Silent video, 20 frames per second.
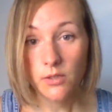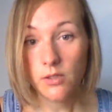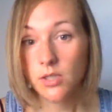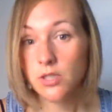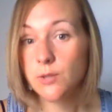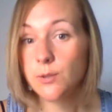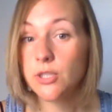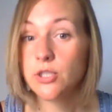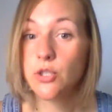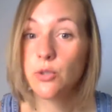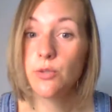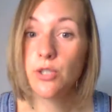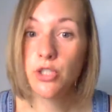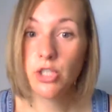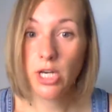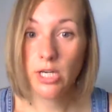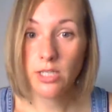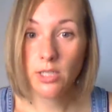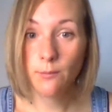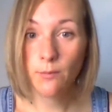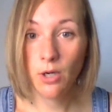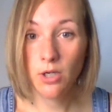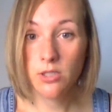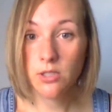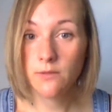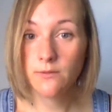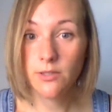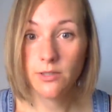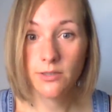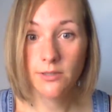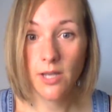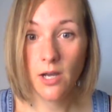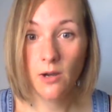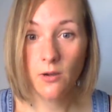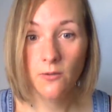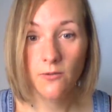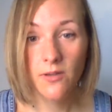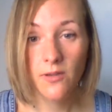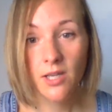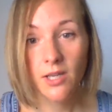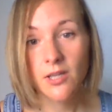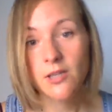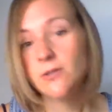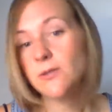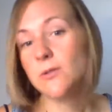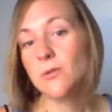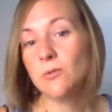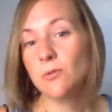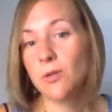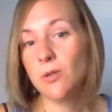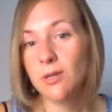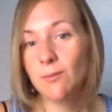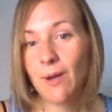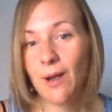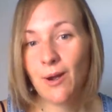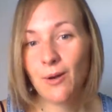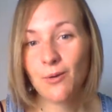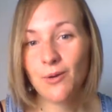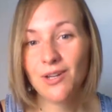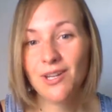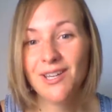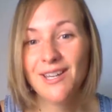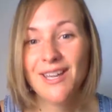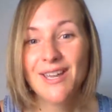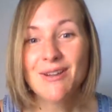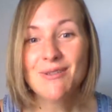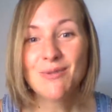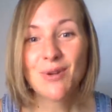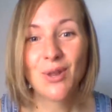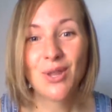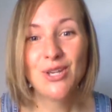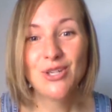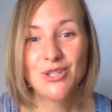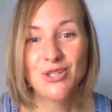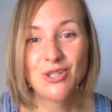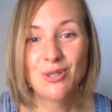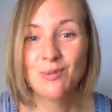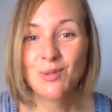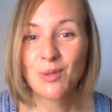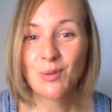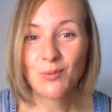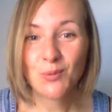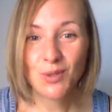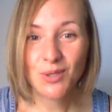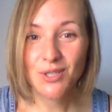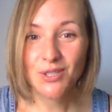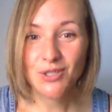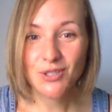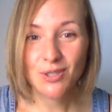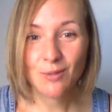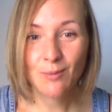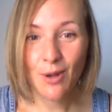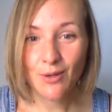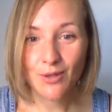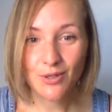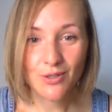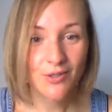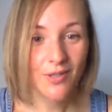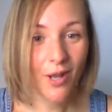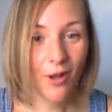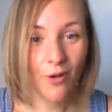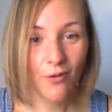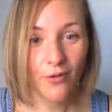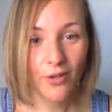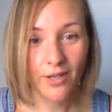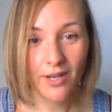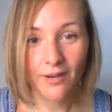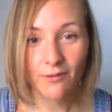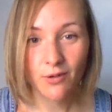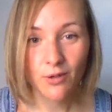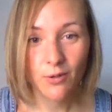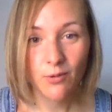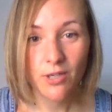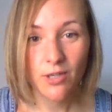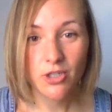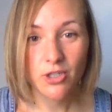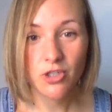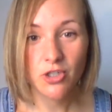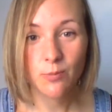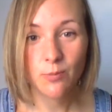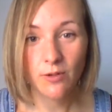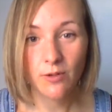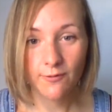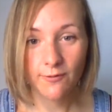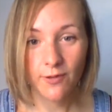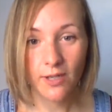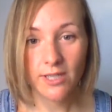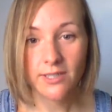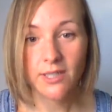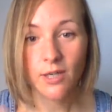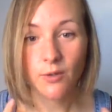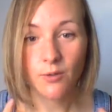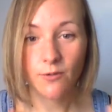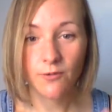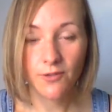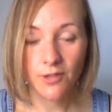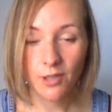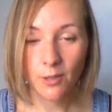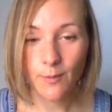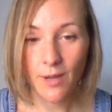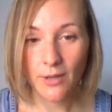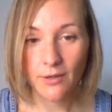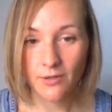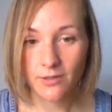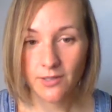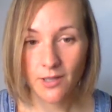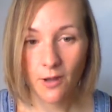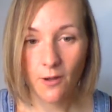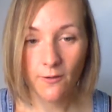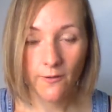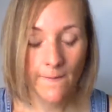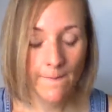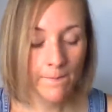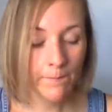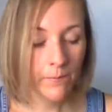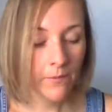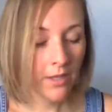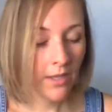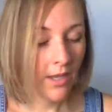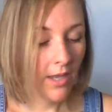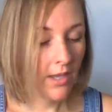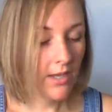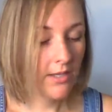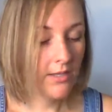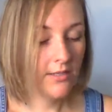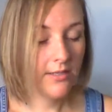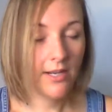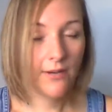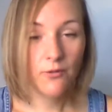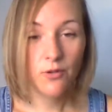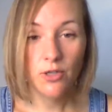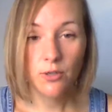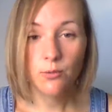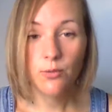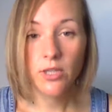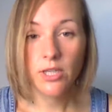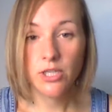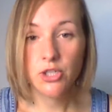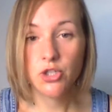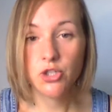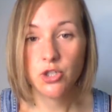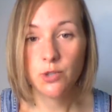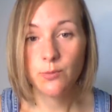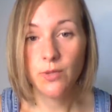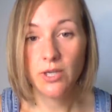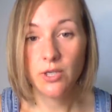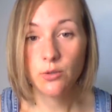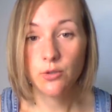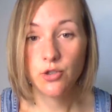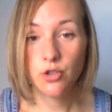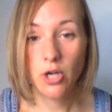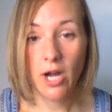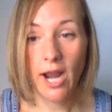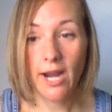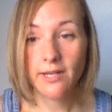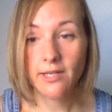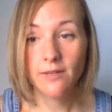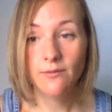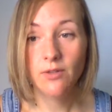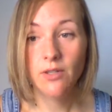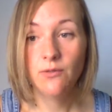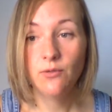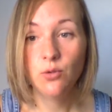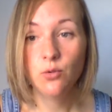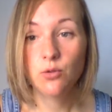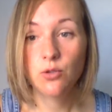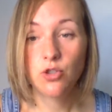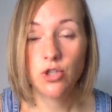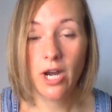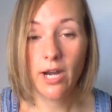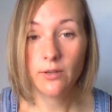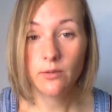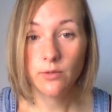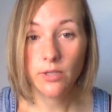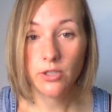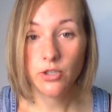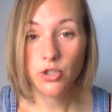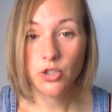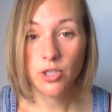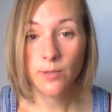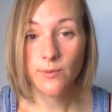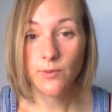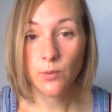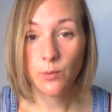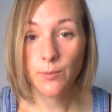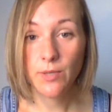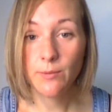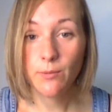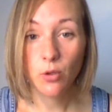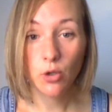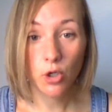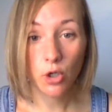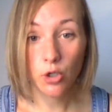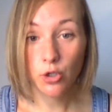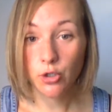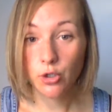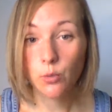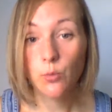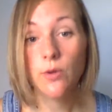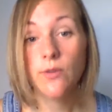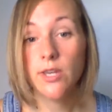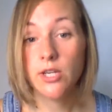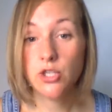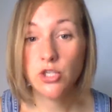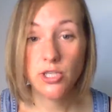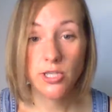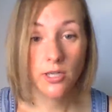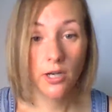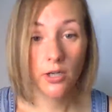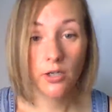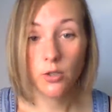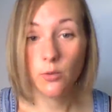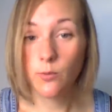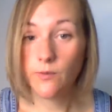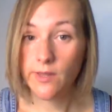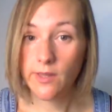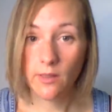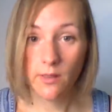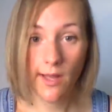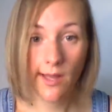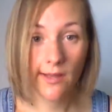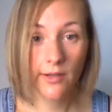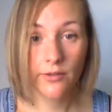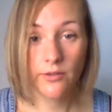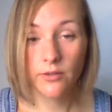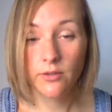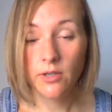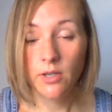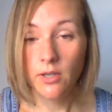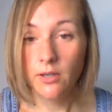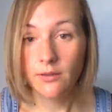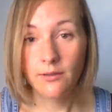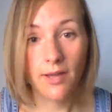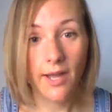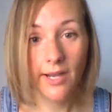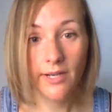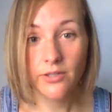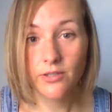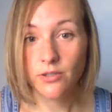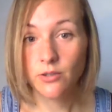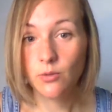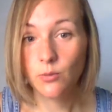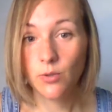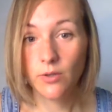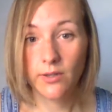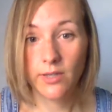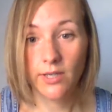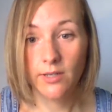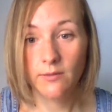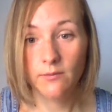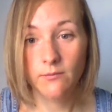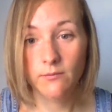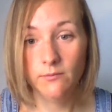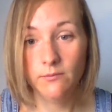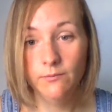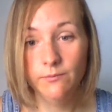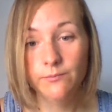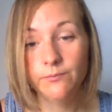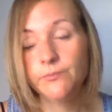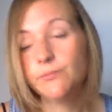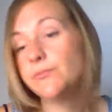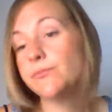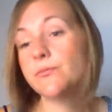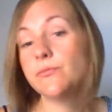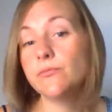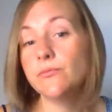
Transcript: It's because you're rejecting parts of yourself. So it's really about, relationships are really just about yourself. And every relationship reflects how you feel about yourself. And every relationship that you attract, even if you attract relationships where people hurt you, where they cheat on you, where they lie on, lie to you, where they, you